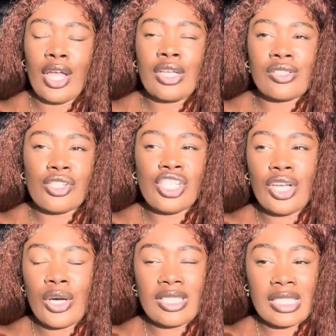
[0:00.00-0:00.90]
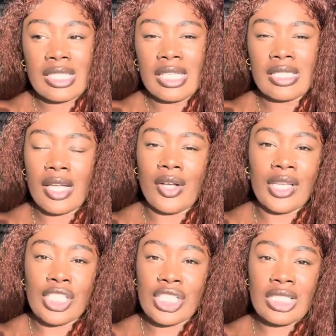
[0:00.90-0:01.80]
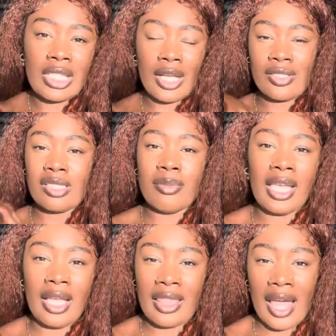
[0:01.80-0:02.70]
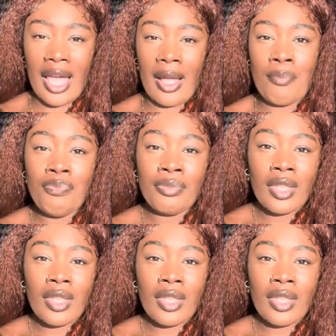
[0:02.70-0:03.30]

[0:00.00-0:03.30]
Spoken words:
So she goes into detail and she tells me that